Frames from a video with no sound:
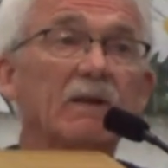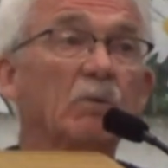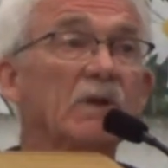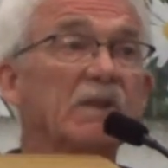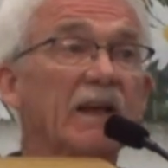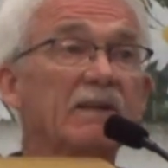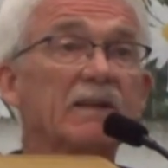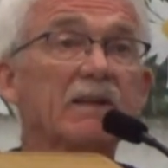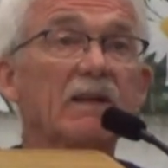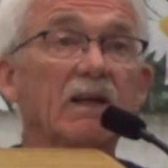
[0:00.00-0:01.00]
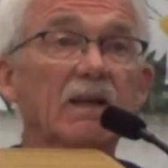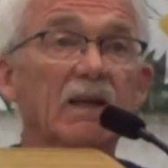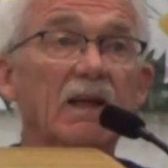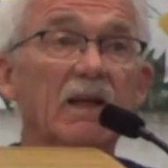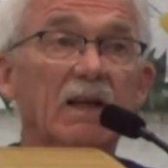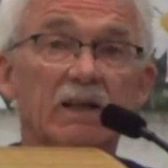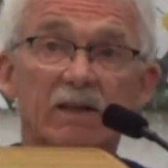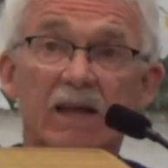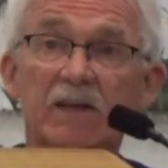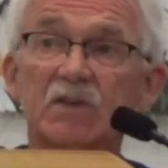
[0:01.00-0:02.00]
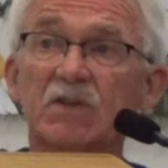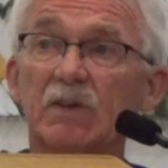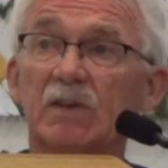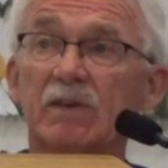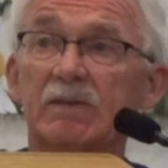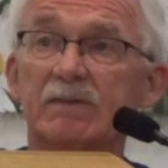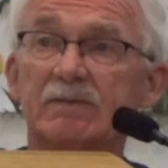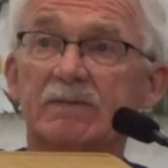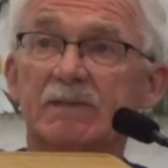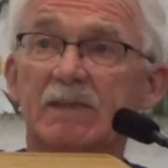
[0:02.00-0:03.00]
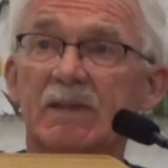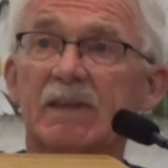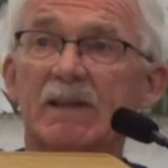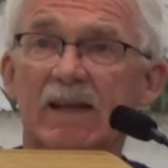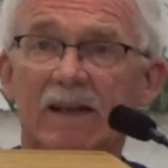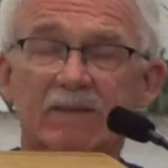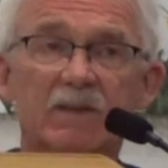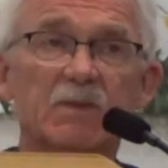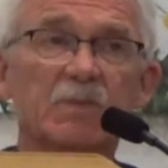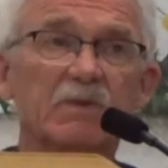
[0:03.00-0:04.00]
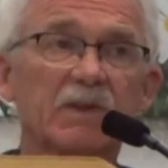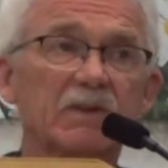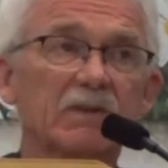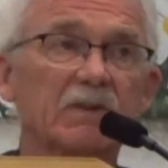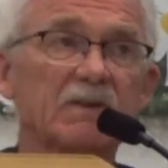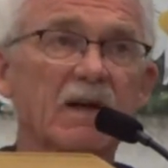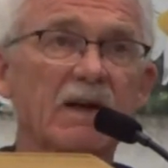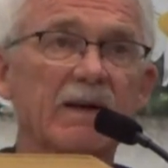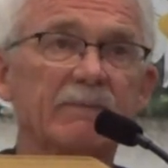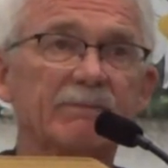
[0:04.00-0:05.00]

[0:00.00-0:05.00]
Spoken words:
which ended last year at this particular time.